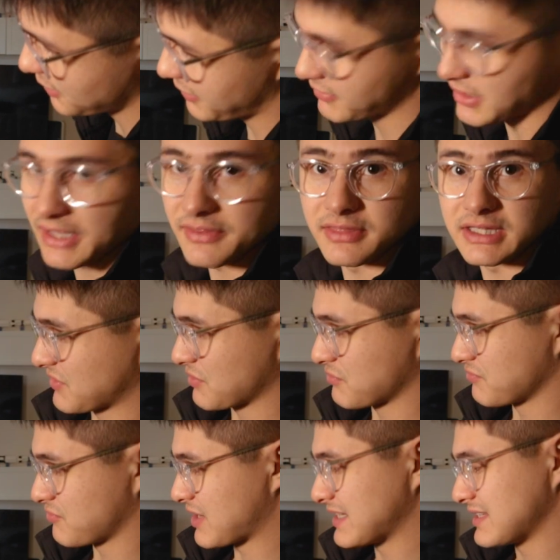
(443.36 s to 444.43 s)
we've got the
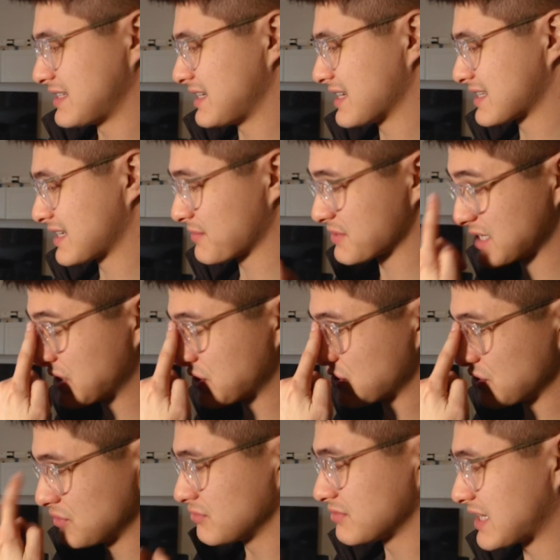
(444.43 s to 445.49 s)
red
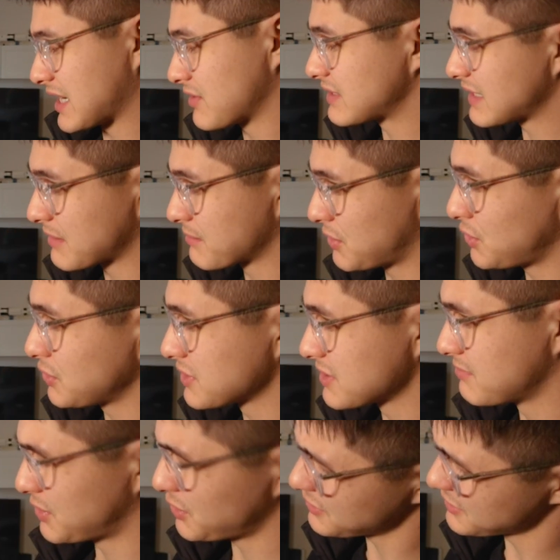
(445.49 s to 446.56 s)
DSMC2 Teradek
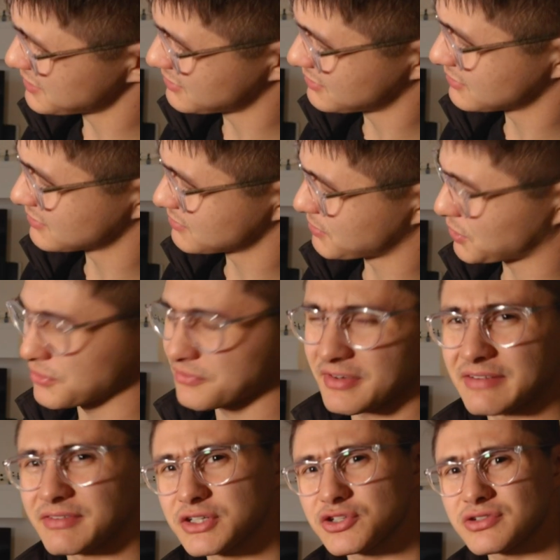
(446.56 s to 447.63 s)
Bolt
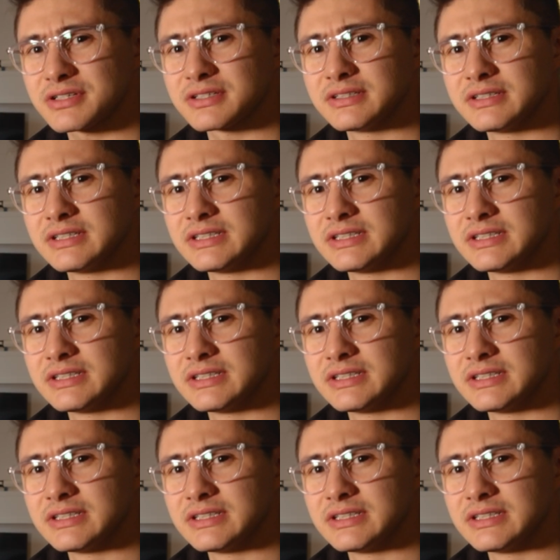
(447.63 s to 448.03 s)
500.